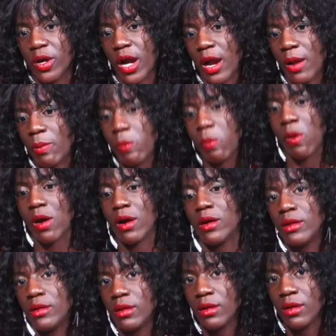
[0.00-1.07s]
I want
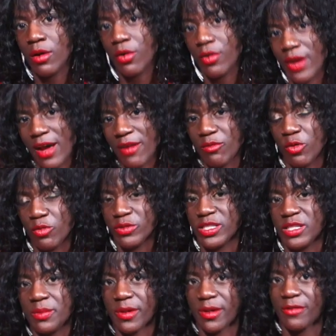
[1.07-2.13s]
her to have more
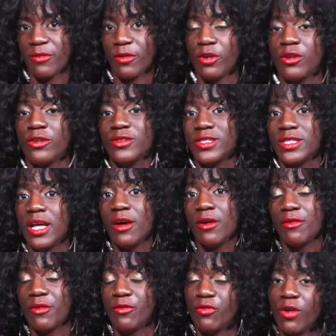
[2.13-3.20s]
respect for
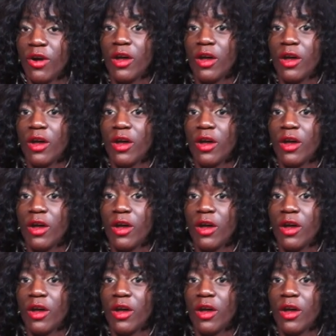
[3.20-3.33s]
herself and for